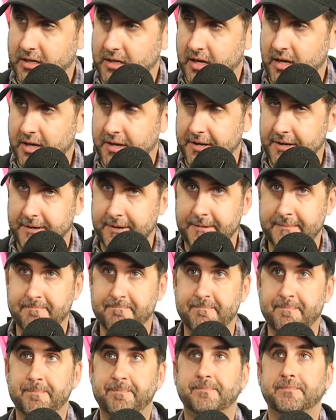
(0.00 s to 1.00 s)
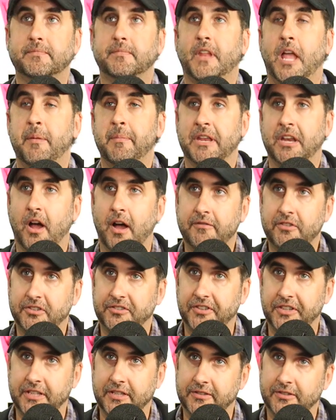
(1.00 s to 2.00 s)
Yeah. I mean,
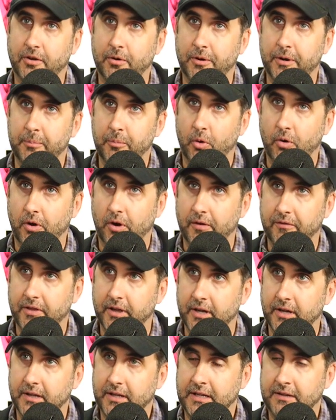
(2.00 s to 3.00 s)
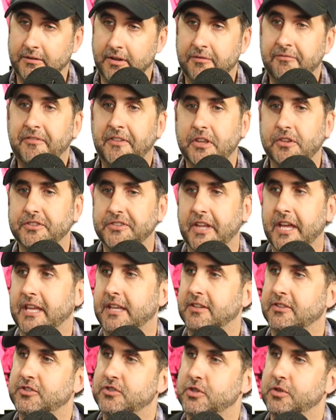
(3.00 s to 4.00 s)
obviously he's going more of the, it feels like
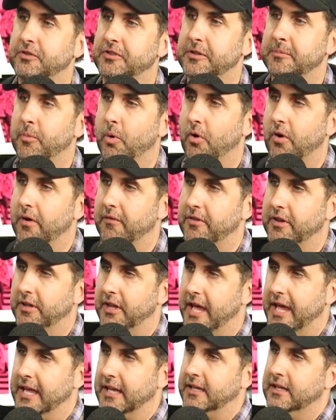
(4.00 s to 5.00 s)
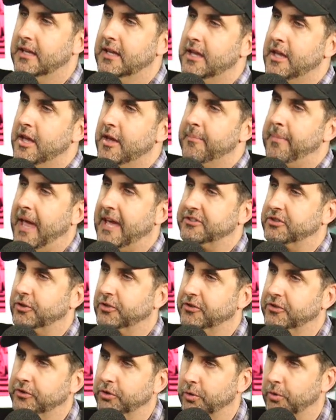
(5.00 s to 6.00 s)
he's choosing more of the like
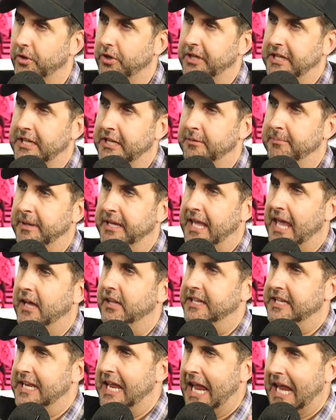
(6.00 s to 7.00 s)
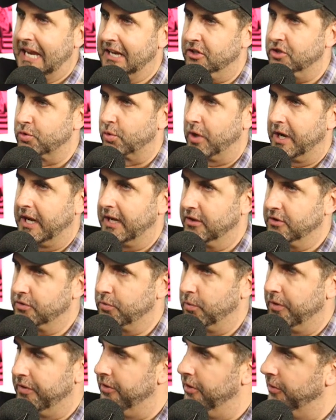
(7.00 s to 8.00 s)
Patrick Stewart, Ian McKellen age range
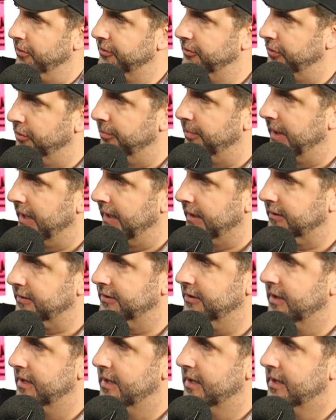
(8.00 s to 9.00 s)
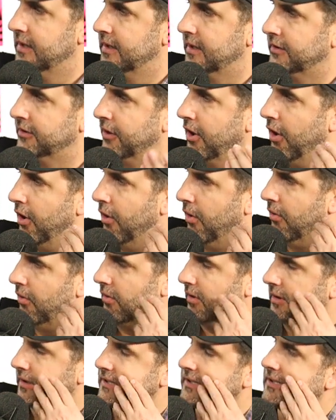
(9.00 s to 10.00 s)
with those two picks.
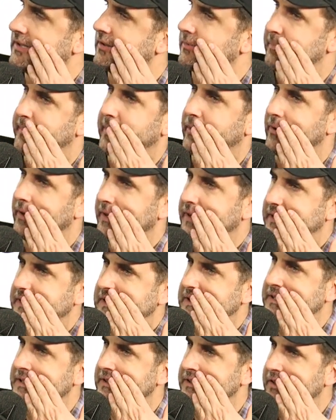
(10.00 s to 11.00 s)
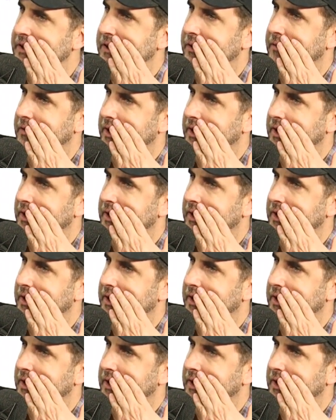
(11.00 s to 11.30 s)
So, oh boy, I don't know.